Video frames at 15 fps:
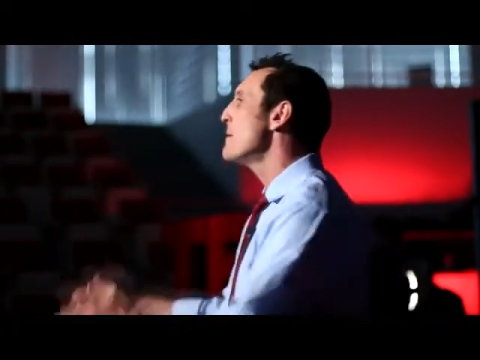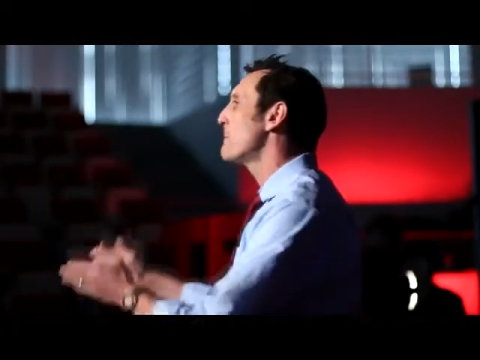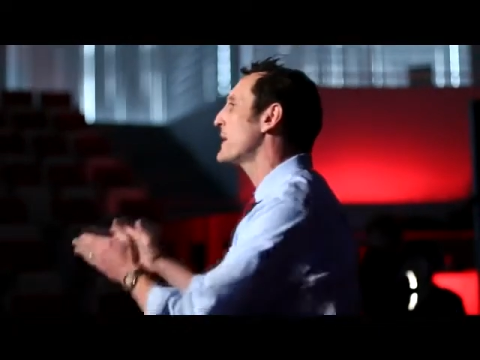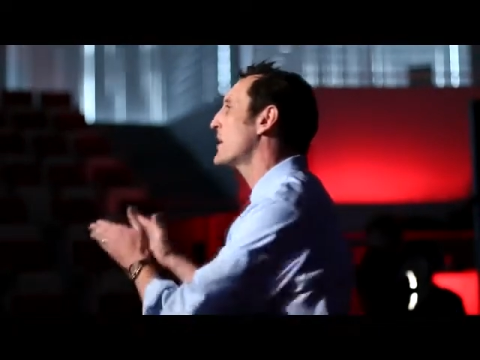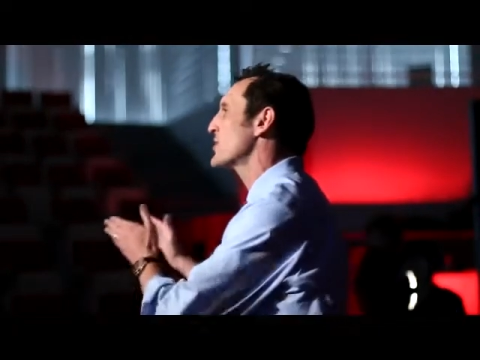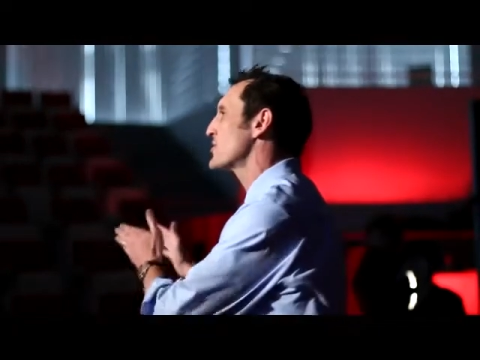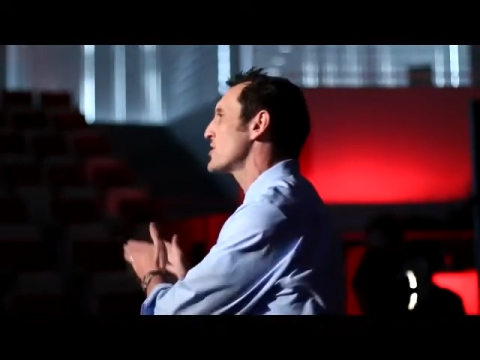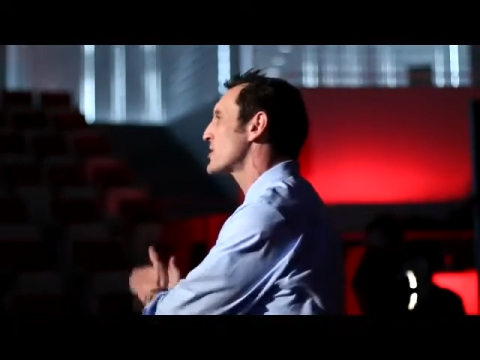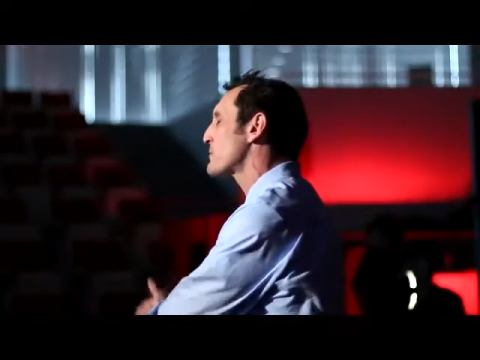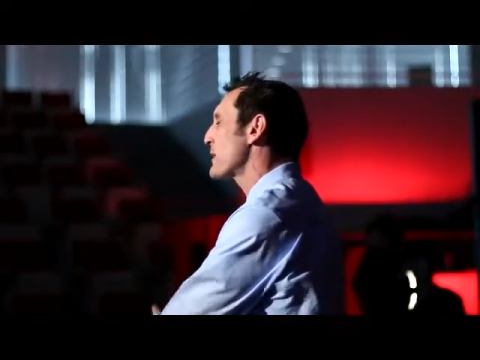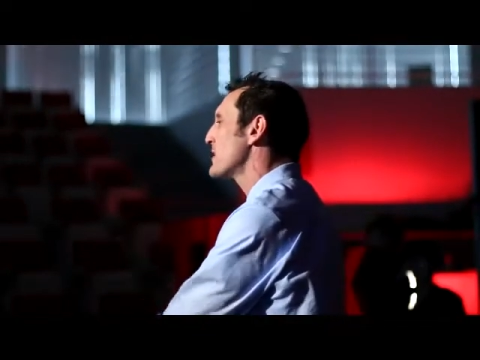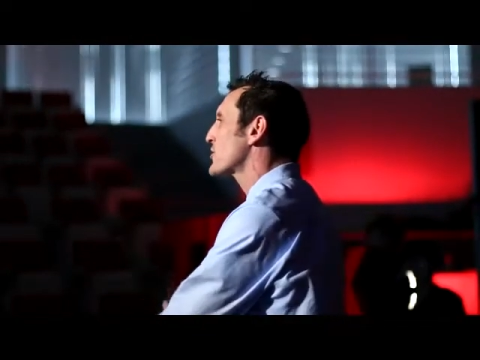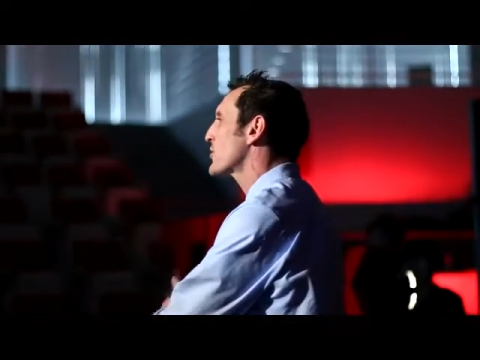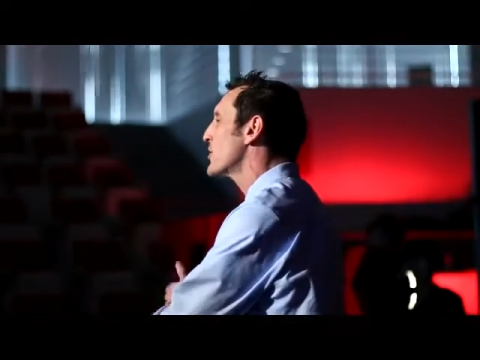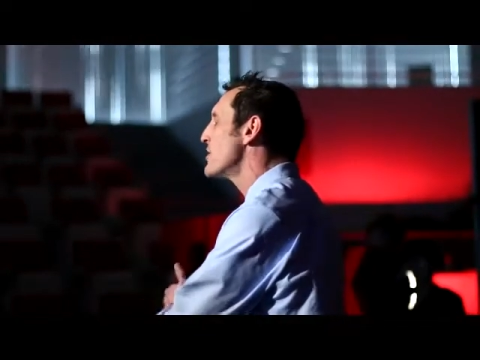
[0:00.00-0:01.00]
because she
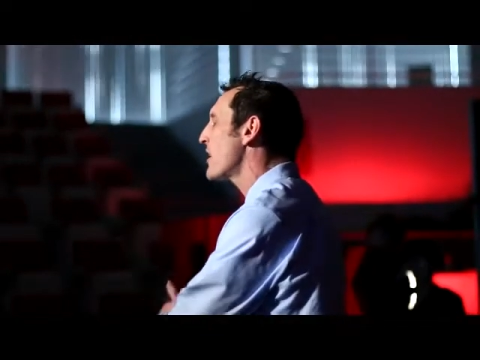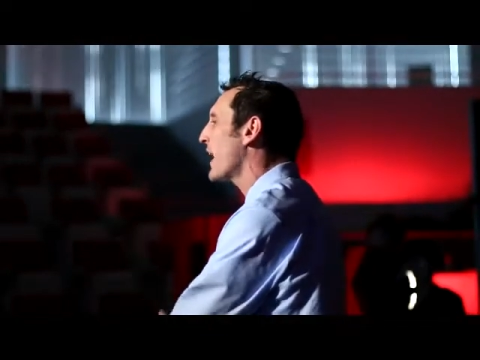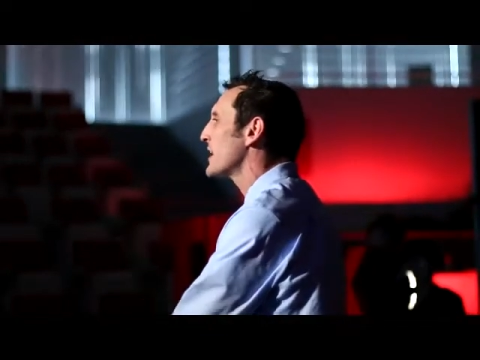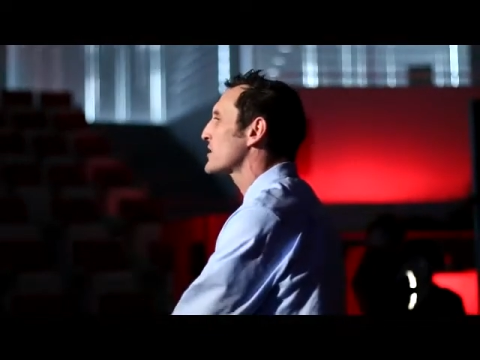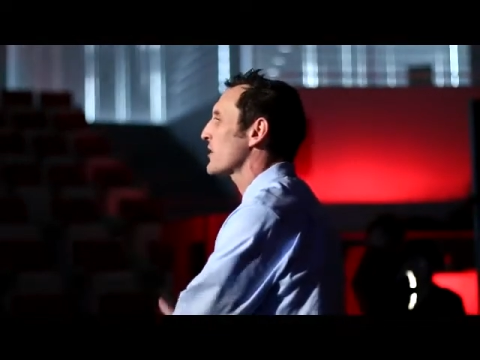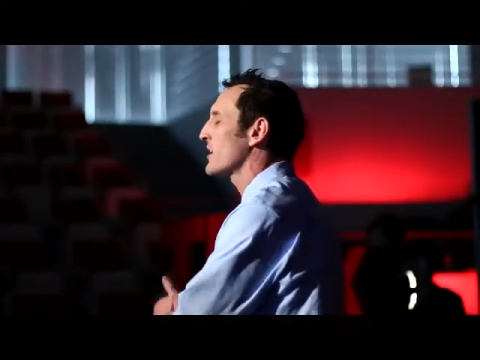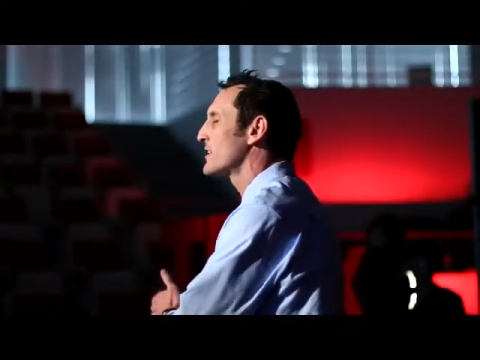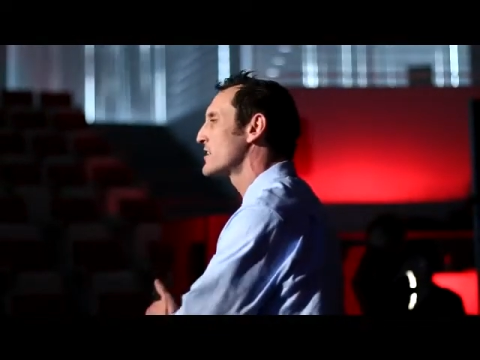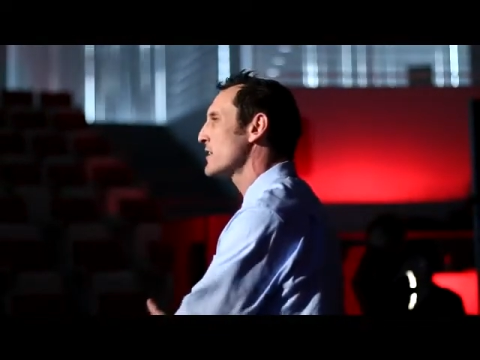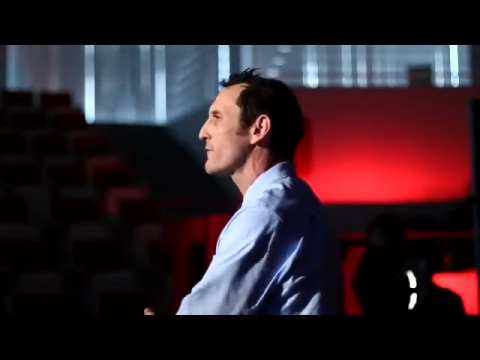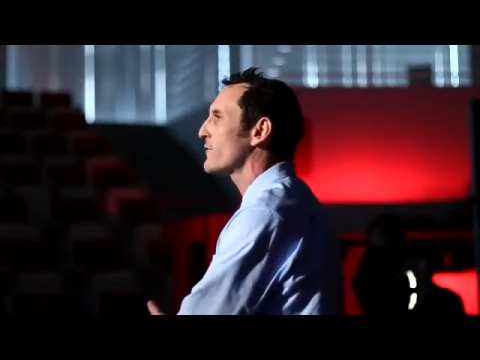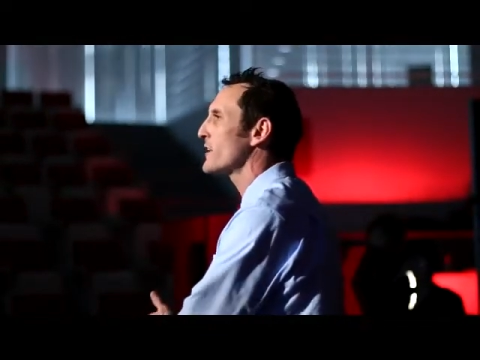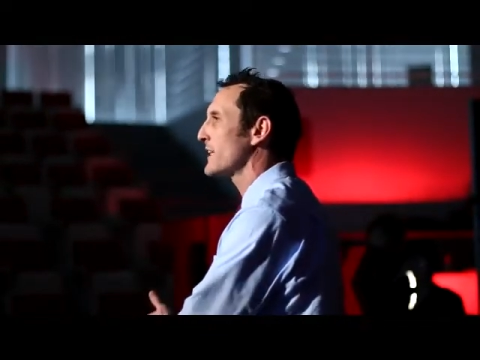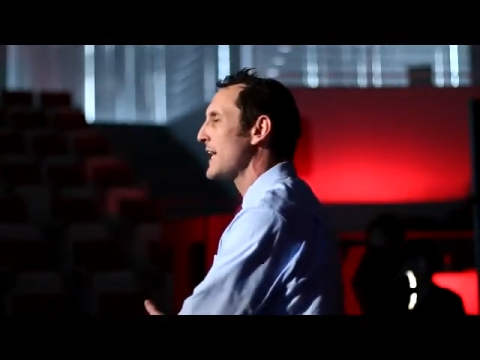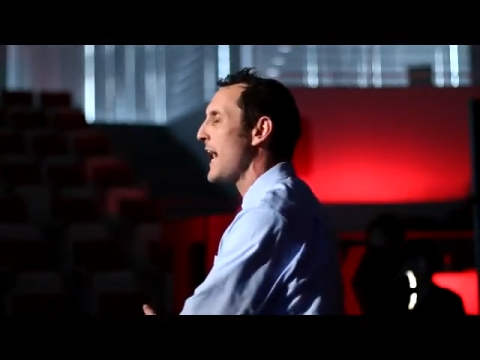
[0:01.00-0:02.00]
spends her nights on a
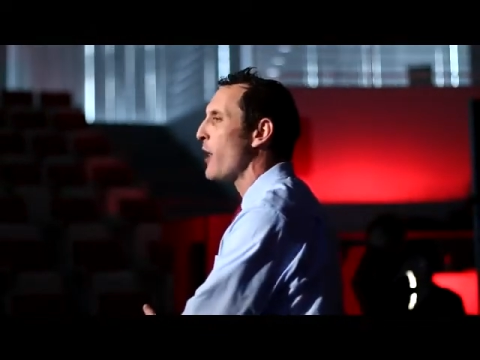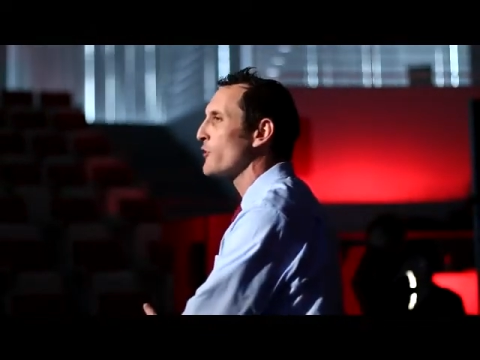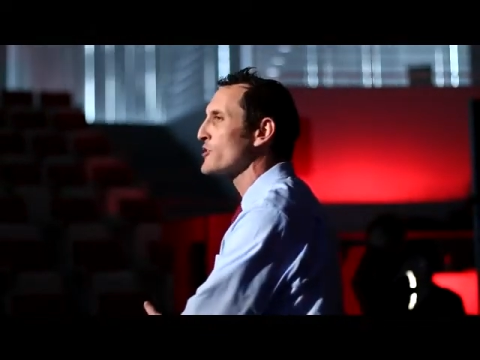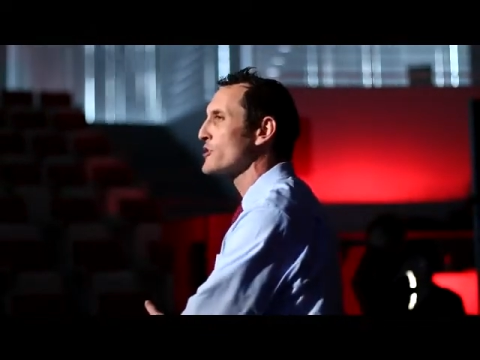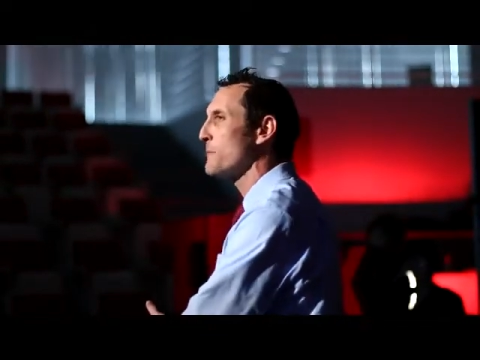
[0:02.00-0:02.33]
different couch,